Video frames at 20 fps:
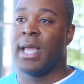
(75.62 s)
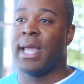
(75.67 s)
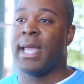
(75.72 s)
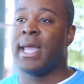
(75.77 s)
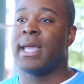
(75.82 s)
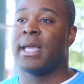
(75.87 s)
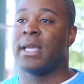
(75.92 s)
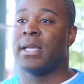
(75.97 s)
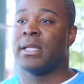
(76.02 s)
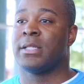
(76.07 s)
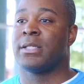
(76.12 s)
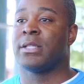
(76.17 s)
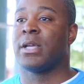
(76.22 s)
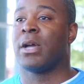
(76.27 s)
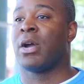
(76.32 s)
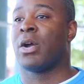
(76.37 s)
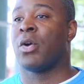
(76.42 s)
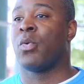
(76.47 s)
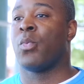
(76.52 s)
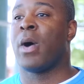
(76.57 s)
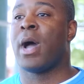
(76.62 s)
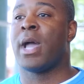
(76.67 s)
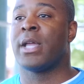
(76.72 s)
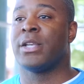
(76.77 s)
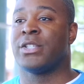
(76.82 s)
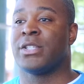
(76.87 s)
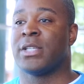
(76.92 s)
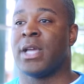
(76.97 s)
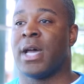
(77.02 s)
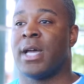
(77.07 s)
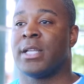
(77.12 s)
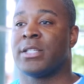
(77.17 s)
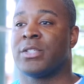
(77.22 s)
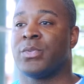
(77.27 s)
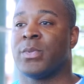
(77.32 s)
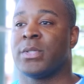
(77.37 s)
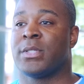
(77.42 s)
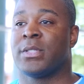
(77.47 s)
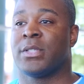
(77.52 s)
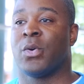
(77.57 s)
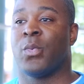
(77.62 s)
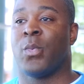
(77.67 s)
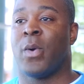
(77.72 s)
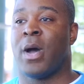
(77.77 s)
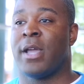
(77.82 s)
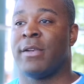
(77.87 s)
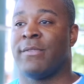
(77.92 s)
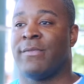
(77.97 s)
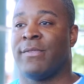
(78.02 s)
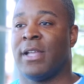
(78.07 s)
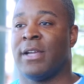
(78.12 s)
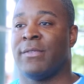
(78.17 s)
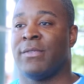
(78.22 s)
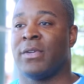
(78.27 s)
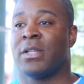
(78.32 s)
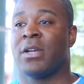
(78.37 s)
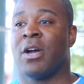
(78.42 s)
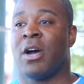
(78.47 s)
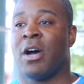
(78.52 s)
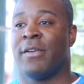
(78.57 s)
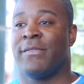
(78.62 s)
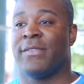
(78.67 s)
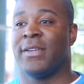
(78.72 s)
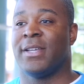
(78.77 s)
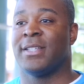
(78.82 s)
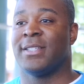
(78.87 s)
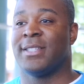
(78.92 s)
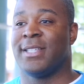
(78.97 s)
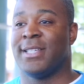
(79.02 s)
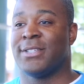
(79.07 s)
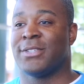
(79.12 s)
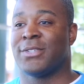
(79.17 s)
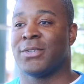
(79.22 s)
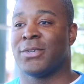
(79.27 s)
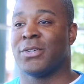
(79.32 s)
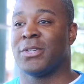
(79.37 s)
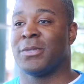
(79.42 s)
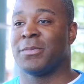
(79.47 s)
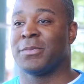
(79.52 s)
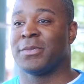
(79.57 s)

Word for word: and our wine shots, which is a wine-flavored coffee and tea syrup.